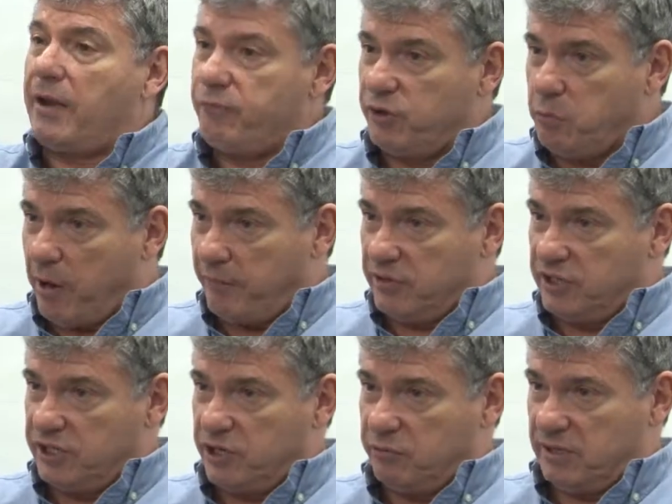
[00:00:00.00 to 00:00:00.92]
everywhere in
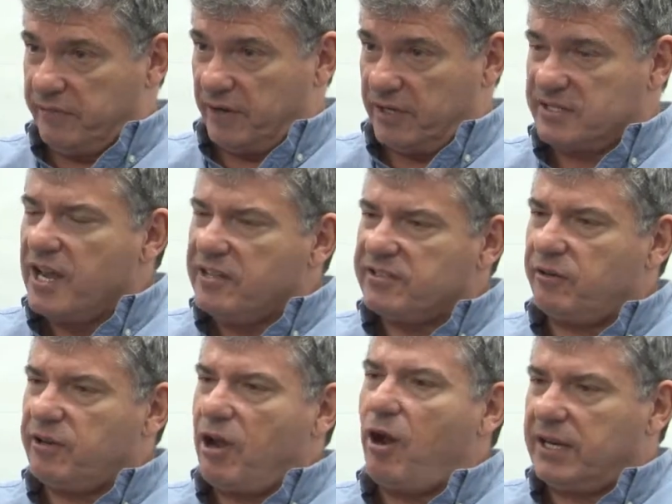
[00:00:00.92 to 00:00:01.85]
the universe.
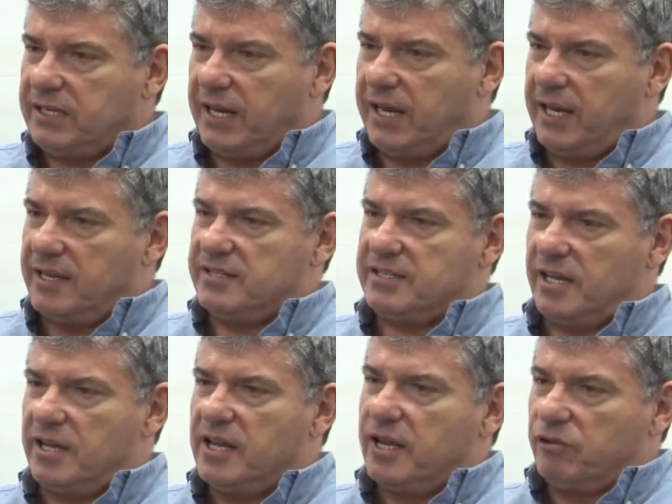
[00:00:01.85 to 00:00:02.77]
So the idea is
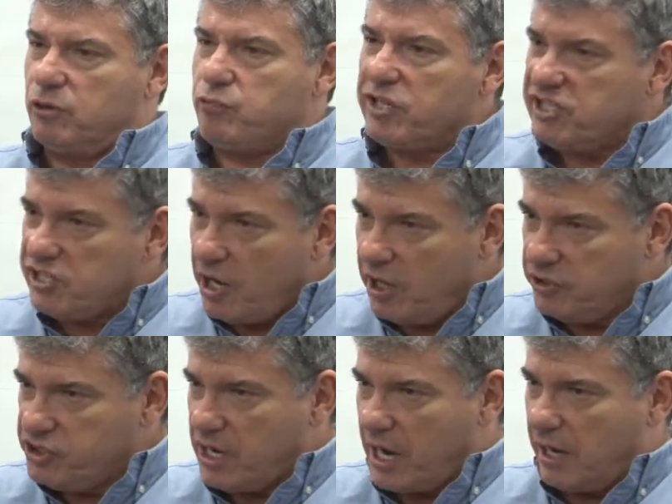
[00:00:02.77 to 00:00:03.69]
that the
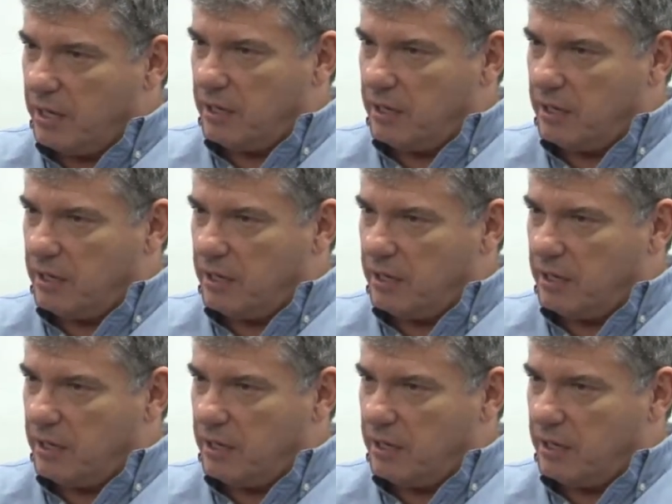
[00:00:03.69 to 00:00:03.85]
researcher,